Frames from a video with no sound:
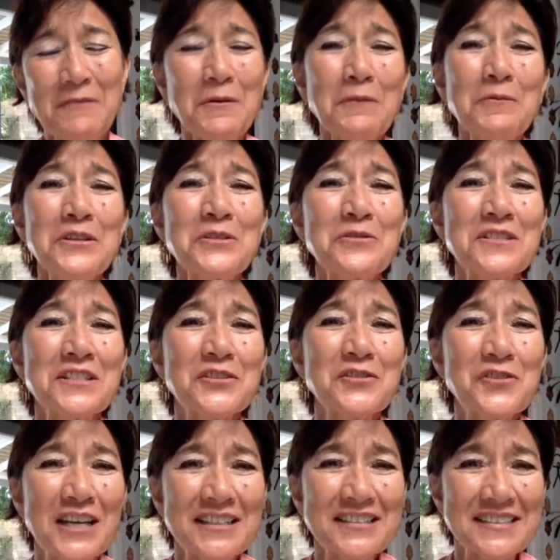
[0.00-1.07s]
What would you
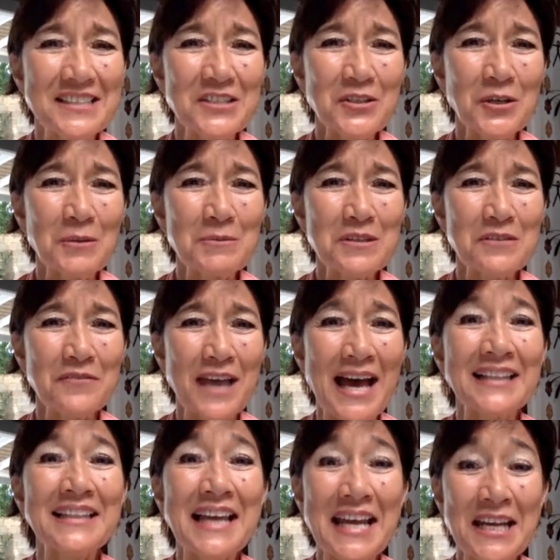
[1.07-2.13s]
suggest in terms of
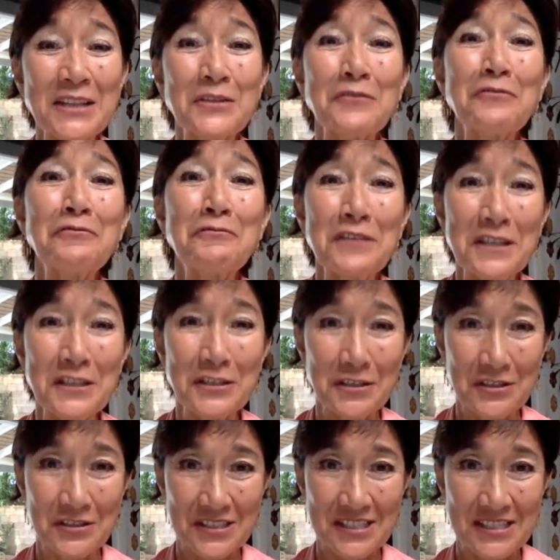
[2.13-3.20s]
allaying the
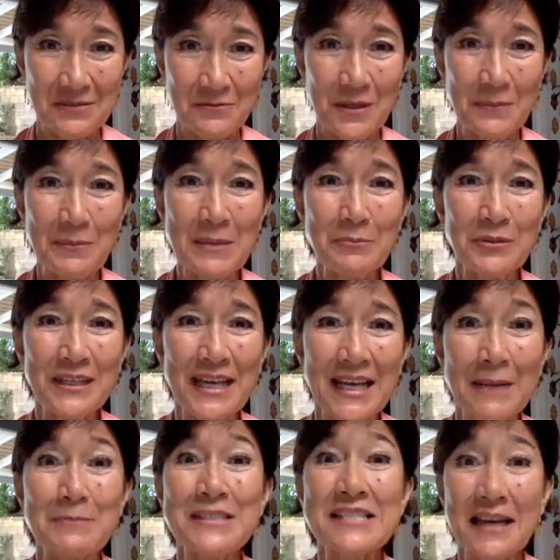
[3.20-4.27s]
fears when people get
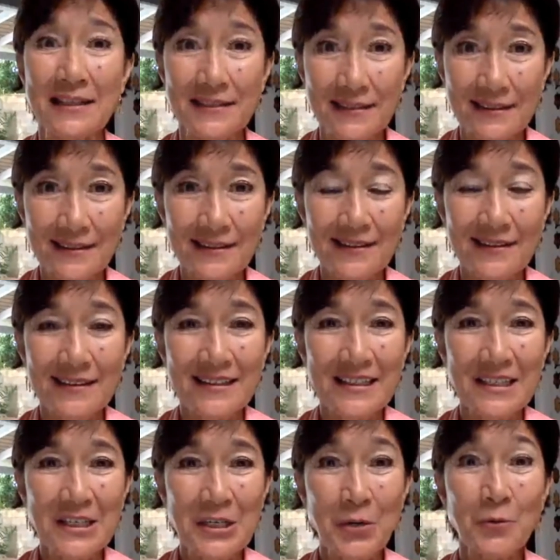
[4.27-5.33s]
upset,
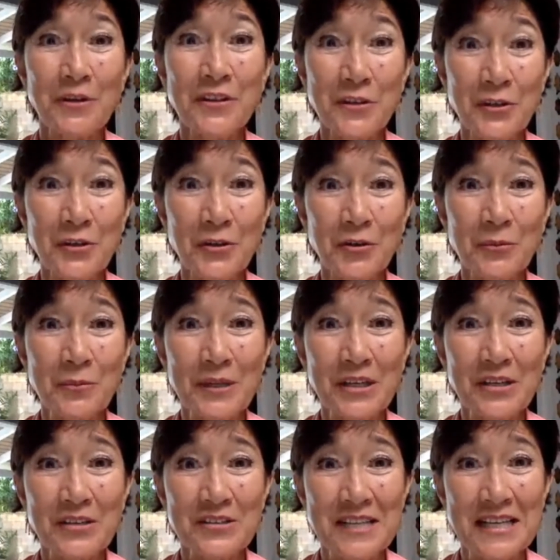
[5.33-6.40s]
you know, with you,
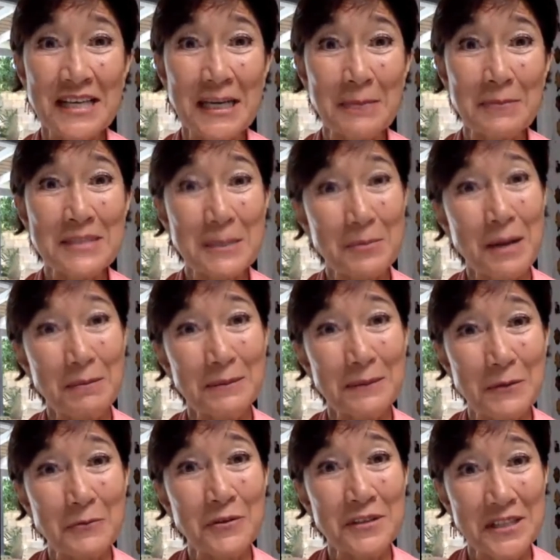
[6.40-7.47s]
because they get upset
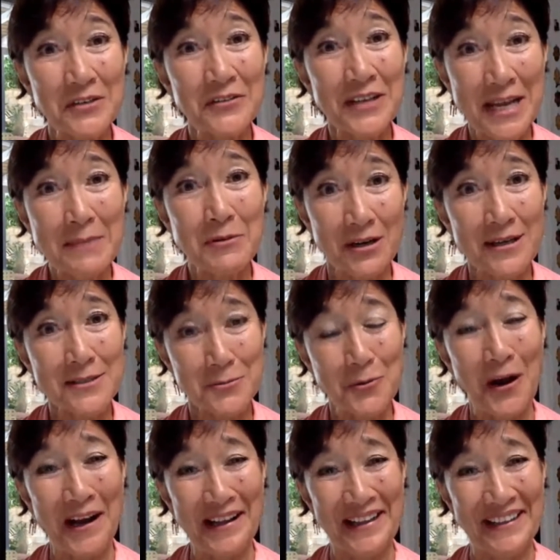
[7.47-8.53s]
probably with their neighbor as
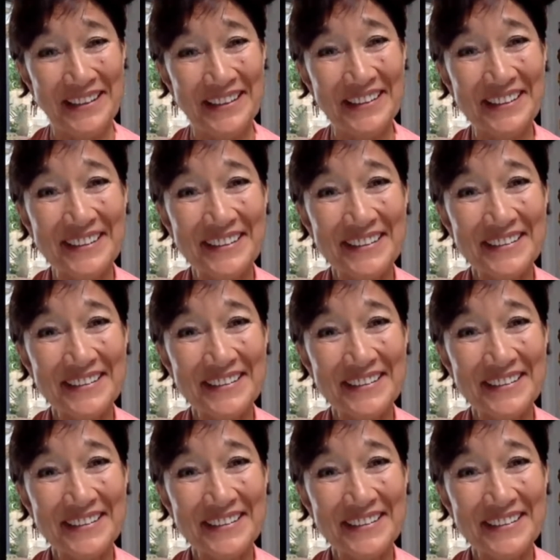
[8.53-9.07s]
well?